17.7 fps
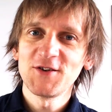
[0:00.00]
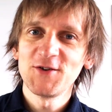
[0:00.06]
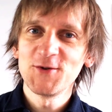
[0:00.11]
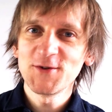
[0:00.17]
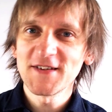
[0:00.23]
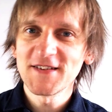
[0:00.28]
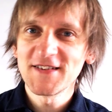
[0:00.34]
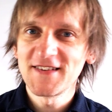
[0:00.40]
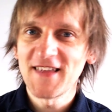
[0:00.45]

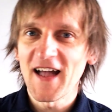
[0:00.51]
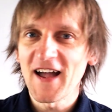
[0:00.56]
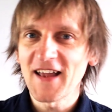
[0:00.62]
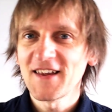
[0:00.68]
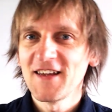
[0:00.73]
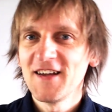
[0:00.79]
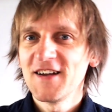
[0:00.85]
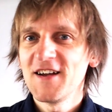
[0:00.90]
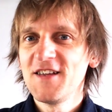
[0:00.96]
uses
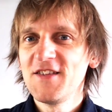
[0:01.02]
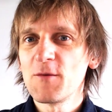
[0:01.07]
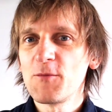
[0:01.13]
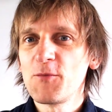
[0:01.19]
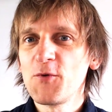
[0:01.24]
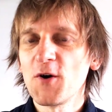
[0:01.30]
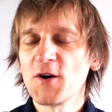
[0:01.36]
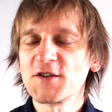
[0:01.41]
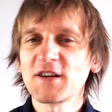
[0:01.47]
that in the
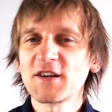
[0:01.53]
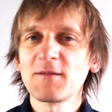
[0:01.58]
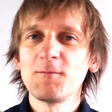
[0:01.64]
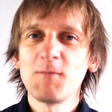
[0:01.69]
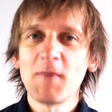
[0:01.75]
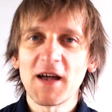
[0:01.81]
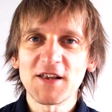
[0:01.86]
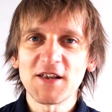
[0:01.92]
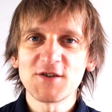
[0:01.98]
project
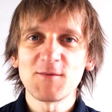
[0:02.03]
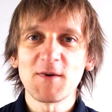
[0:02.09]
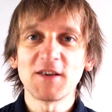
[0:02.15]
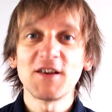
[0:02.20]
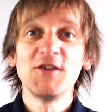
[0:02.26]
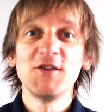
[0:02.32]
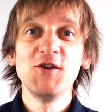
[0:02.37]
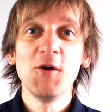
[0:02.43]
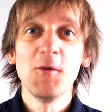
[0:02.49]
management
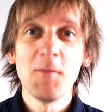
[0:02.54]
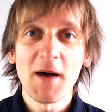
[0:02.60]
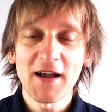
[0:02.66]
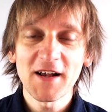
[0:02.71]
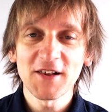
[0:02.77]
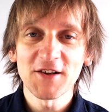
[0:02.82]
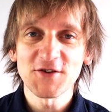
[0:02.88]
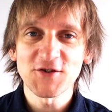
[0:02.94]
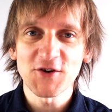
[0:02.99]

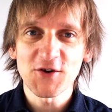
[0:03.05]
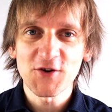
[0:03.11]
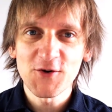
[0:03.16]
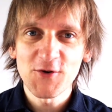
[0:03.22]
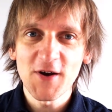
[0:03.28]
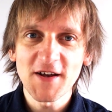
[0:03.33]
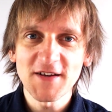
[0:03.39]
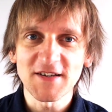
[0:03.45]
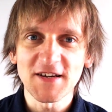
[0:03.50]
nomenclature?
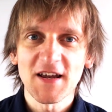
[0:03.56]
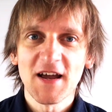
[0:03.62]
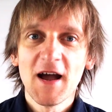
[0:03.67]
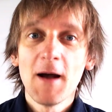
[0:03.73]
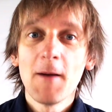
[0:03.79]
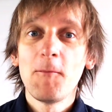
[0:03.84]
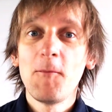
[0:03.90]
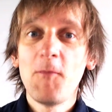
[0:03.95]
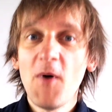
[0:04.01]
Crazy.
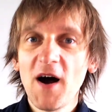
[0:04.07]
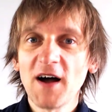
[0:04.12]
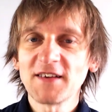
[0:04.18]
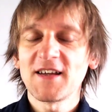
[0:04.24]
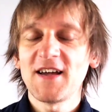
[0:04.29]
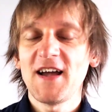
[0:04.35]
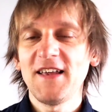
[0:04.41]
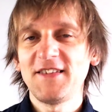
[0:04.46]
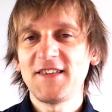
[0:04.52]

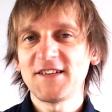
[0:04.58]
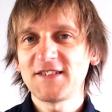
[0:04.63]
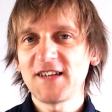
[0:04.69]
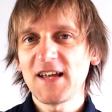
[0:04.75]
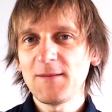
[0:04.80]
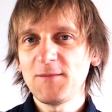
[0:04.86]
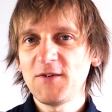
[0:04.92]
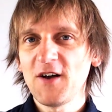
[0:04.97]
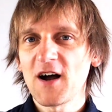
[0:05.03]
But at the
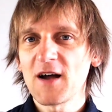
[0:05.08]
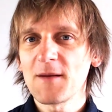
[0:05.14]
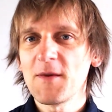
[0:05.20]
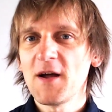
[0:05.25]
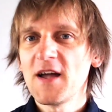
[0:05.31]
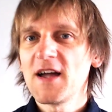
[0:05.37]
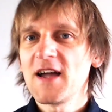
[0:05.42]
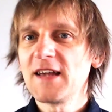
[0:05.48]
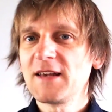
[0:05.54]
same time,
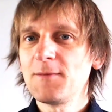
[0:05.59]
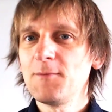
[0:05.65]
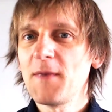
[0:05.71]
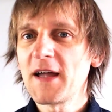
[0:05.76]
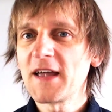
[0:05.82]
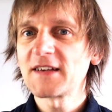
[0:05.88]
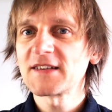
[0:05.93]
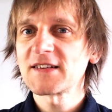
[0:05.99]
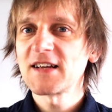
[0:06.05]
it
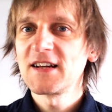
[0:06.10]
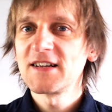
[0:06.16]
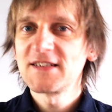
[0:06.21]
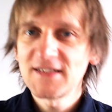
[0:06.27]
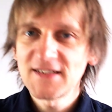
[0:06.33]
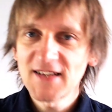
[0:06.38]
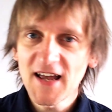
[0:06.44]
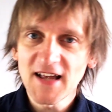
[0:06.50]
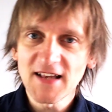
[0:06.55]
makes
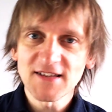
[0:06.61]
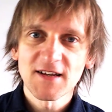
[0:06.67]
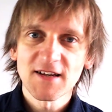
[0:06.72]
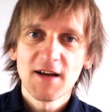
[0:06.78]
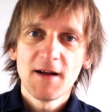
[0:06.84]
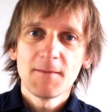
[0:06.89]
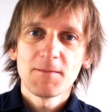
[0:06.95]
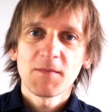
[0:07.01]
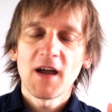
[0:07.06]
sense.
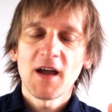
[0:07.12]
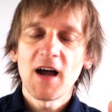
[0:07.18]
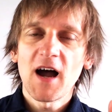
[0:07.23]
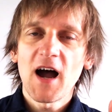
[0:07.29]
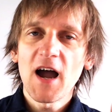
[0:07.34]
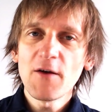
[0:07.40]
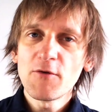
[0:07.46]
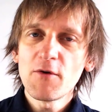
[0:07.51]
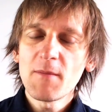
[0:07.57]

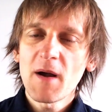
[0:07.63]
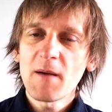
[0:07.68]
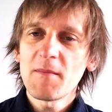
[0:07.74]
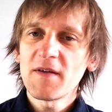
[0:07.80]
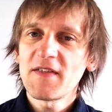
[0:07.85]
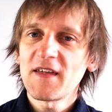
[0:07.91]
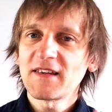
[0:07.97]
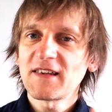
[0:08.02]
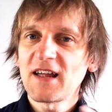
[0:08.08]
I remember
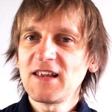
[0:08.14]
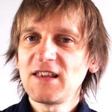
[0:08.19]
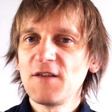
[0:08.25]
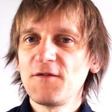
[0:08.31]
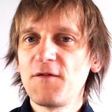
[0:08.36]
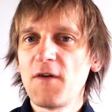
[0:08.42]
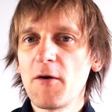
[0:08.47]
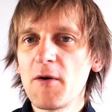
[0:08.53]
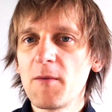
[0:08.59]
that at the
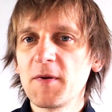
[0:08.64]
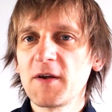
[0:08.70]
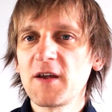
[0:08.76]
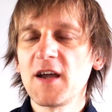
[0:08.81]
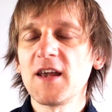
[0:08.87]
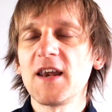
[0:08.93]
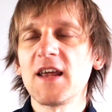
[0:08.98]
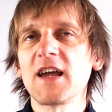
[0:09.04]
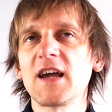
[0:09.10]
very
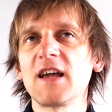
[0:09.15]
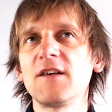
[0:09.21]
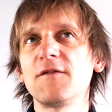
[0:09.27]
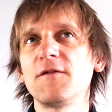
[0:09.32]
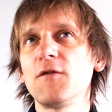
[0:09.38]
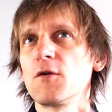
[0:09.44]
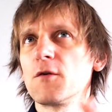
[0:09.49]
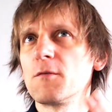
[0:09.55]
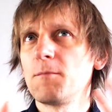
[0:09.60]
beginning, and
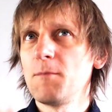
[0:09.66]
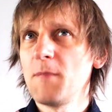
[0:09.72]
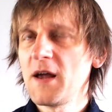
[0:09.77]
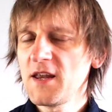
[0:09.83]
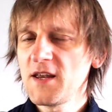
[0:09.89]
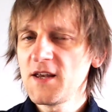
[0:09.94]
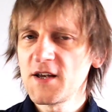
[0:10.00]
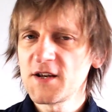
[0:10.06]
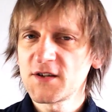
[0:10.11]
for
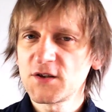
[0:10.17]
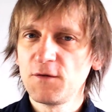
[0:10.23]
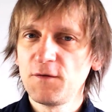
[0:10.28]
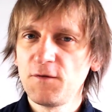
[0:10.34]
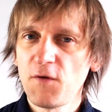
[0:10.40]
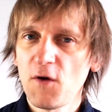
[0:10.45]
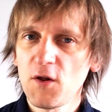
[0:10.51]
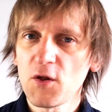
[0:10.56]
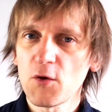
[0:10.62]
many years to
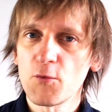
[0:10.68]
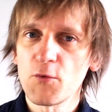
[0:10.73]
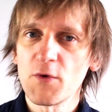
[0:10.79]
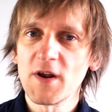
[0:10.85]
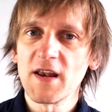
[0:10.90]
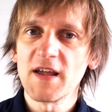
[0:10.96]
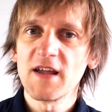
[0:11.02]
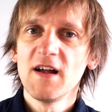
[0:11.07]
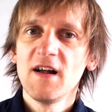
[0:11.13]
follow,
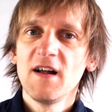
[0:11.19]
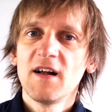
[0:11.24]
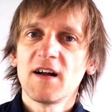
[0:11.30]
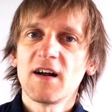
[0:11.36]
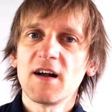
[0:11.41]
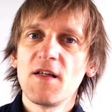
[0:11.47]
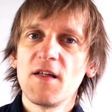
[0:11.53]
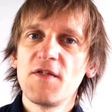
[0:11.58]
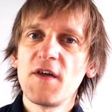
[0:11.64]
really,
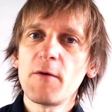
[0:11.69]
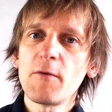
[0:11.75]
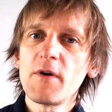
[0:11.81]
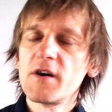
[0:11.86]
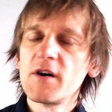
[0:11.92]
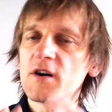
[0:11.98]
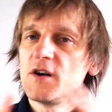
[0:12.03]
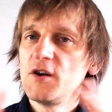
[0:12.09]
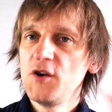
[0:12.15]
there
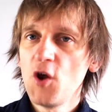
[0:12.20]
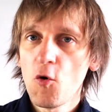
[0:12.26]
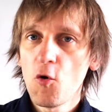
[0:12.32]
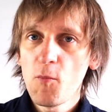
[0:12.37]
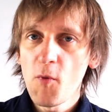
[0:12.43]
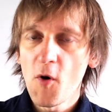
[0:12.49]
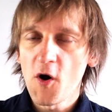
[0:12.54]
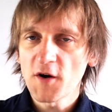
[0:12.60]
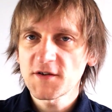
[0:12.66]
were no
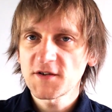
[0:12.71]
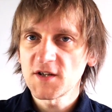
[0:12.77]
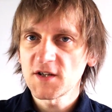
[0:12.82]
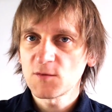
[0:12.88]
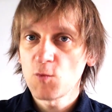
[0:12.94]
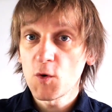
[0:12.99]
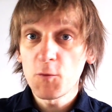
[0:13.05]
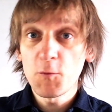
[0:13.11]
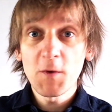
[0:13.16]
boxes.
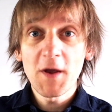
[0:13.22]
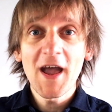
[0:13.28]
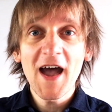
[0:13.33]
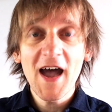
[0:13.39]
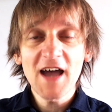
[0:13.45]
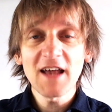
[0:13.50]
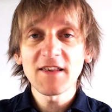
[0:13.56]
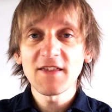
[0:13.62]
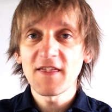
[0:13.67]
What we
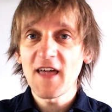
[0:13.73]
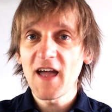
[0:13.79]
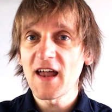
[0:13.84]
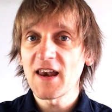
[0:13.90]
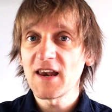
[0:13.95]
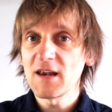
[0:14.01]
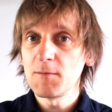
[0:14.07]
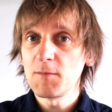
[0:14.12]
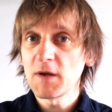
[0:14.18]
had then in